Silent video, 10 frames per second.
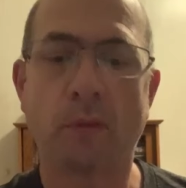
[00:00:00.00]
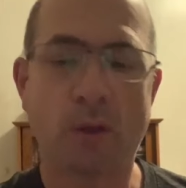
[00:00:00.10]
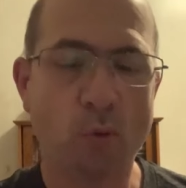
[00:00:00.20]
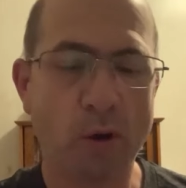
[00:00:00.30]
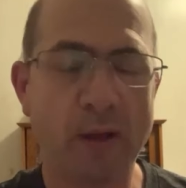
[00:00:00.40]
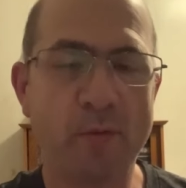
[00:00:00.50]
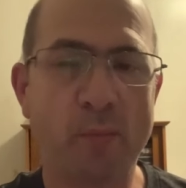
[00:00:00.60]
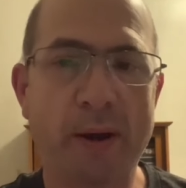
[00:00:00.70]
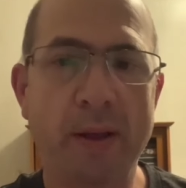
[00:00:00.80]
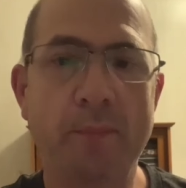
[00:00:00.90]
Good morning,
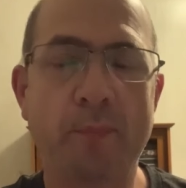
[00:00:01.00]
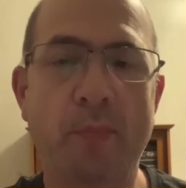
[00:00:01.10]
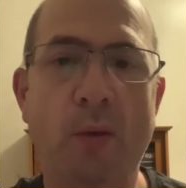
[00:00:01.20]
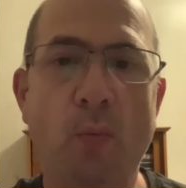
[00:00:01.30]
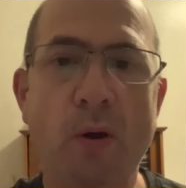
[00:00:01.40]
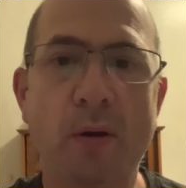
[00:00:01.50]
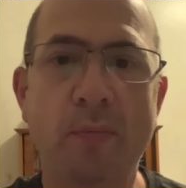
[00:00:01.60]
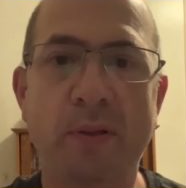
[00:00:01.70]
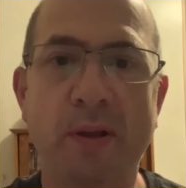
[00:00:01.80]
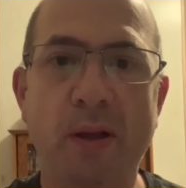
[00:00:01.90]
everybody, and welcome
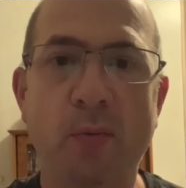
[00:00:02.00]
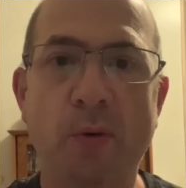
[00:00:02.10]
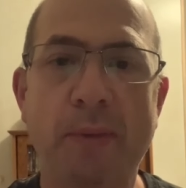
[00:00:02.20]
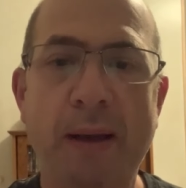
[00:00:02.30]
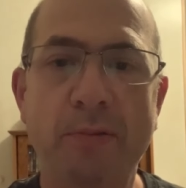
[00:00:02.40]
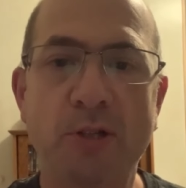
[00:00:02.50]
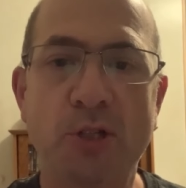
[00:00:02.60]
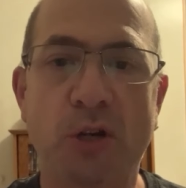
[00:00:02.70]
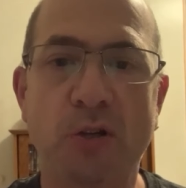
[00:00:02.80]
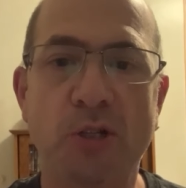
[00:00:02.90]
to the Underwood Baptist
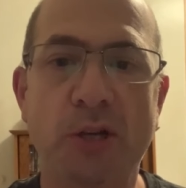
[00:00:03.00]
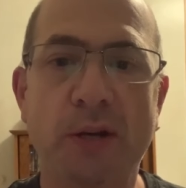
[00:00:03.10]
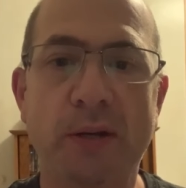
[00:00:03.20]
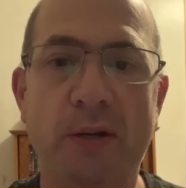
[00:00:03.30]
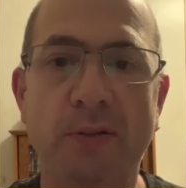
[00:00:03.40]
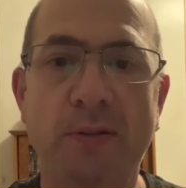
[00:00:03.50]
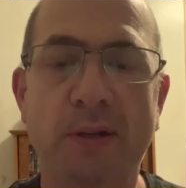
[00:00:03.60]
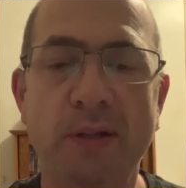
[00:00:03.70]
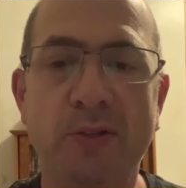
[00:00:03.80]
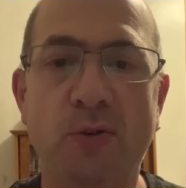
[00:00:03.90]
Church Young Adult
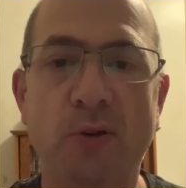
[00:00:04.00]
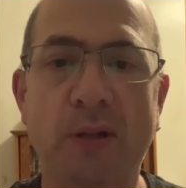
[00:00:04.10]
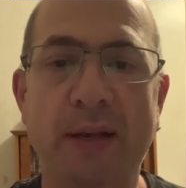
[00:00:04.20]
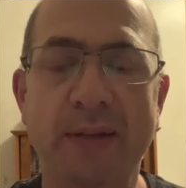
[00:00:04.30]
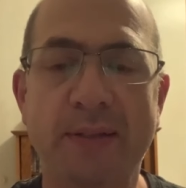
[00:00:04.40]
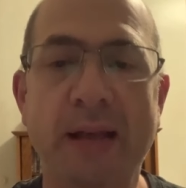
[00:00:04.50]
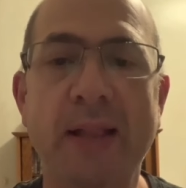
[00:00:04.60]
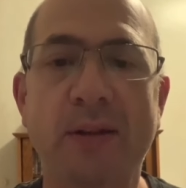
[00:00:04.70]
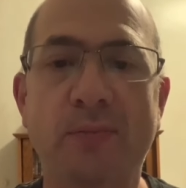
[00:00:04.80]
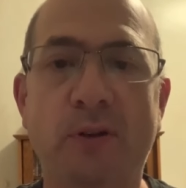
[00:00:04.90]
Sunday School Class
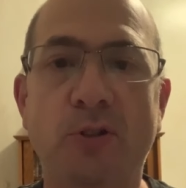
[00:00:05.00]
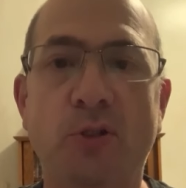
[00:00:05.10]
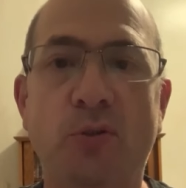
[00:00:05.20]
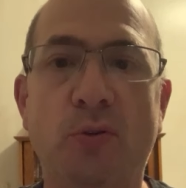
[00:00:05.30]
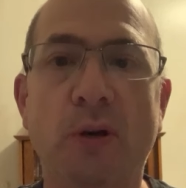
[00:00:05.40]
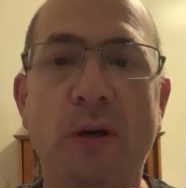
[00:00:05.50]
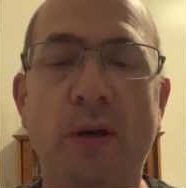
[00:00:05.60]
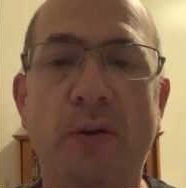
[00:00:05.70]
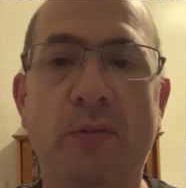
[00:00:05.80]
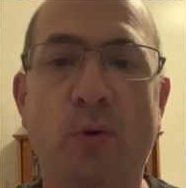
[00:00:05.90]
Daily Devotional
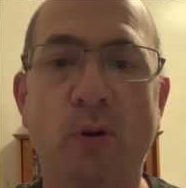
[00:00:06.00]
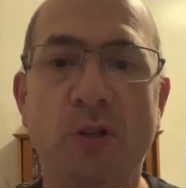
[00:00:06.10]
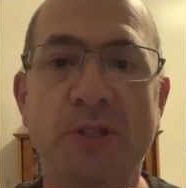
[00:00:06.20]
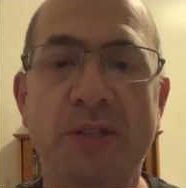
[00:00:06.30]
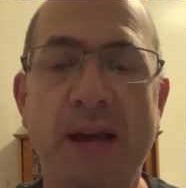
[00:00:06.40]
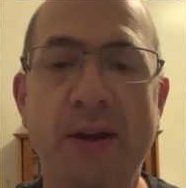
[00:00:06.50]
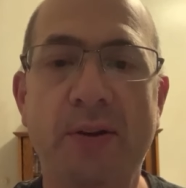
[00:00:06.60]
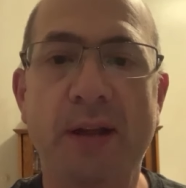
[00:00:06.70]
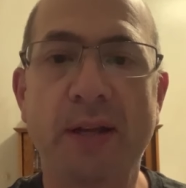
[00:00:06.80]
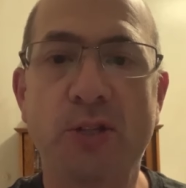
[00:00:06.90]
for
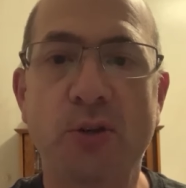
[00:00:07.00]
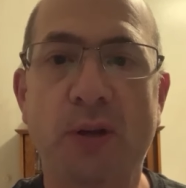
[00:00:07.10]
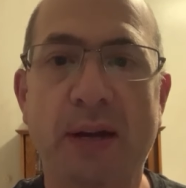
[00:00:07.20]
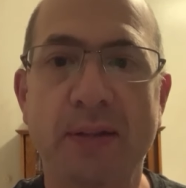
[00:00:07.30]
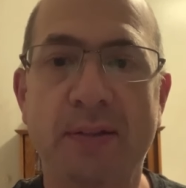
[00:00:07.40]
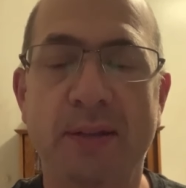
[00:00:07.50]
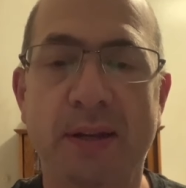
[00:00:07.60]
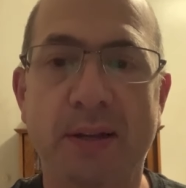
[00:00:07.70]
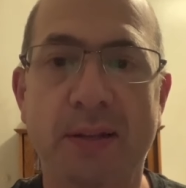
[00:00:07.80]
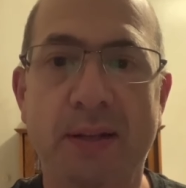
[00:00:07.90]
Saturday, July the
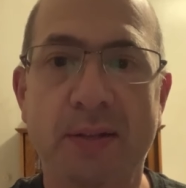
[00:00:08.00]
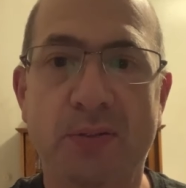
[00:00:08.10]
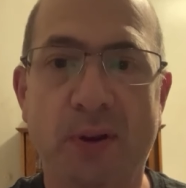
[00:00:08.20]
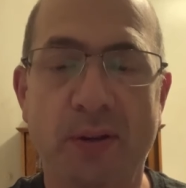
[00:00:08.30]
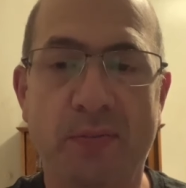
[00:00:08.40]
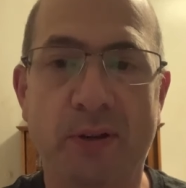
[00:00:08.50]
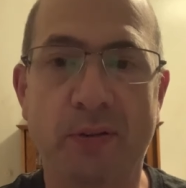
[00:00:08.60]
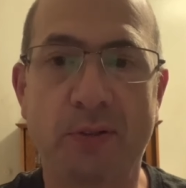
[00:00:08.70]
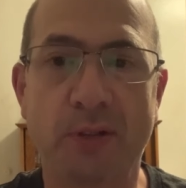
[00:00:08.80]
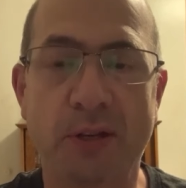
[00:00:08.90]
2nd. That's right,
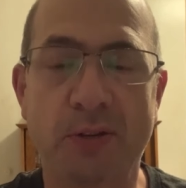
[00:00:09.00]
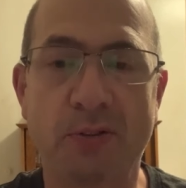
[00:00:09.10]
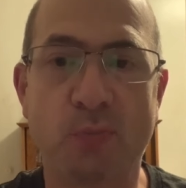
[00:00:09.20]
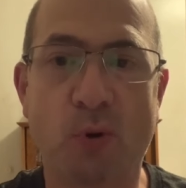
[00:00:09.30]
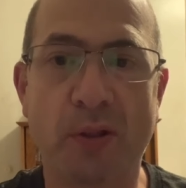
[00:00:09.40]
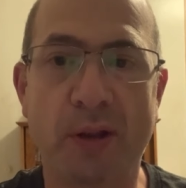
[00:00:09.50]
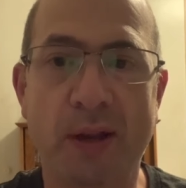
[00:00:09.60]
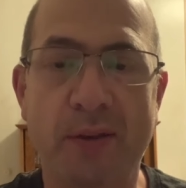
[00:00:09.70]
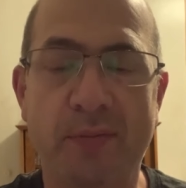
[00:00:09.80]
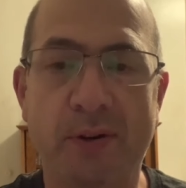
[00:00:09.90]
folks, the year's more than
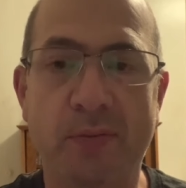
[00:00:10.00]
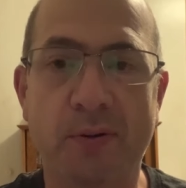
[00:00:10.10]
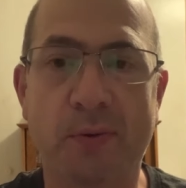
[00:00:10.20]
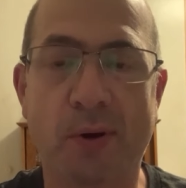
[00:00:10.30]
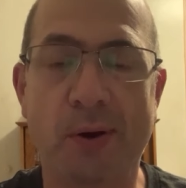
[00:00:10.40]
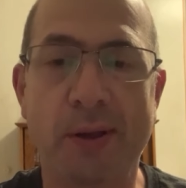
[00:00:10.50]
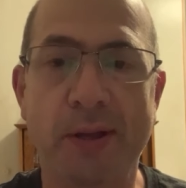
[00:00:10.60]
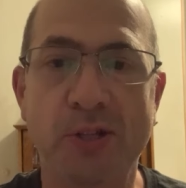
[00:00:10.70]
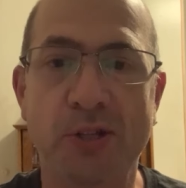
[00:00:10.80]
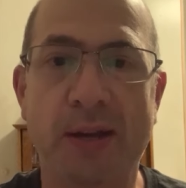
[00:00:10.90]
half over. We're already
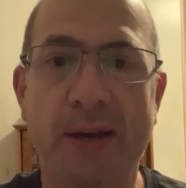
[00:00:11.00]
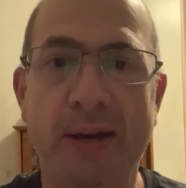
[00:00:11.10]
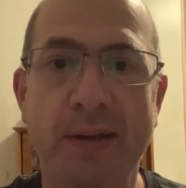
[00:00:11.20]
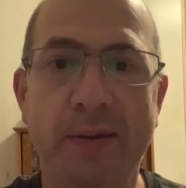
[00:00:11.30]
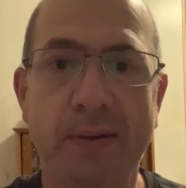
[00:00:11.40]
in July.